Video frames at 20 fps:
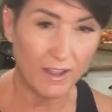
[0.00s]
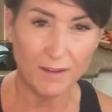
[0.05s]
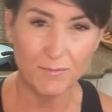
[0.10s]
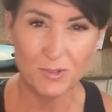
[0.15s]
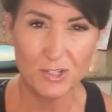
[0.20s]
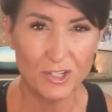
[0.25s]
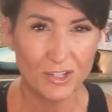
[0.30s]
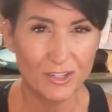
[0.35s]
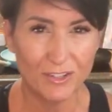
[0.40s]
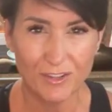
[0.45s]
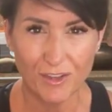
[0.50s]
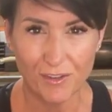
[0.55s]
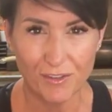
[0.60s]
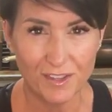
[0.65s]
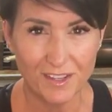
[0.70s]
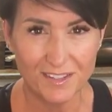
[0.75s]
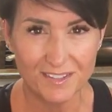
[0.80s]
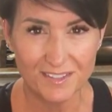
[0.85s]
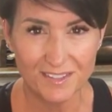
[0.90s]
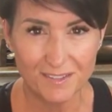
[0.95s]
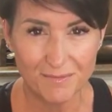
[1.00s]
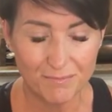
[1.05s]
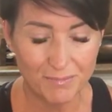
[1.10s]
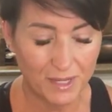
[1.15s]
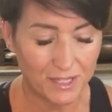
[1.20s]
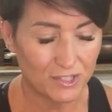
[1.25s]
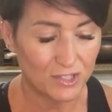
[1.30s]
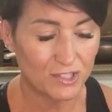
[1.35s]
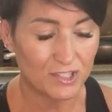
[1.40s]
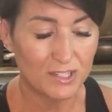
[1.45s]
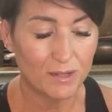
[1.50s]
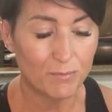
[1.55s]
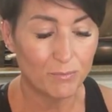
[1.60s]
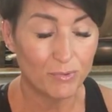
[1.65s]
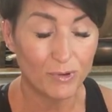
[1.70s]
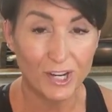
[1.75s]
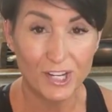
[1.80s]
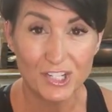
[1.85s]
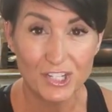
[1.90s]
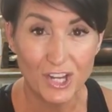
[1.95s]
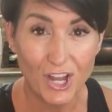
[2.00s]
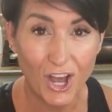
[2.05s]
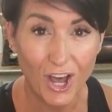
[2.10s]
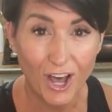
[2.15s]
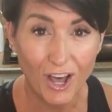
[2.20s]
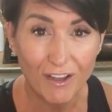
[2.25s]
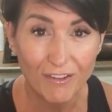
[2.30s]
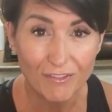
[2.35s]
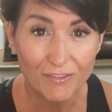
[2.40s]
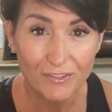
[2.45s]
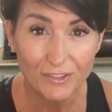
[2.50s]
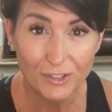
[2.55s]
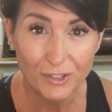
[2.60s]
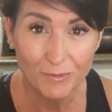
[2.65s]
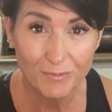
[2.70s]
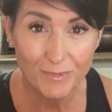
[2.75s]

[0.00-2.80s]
I'm sure you know this, but just to brush off your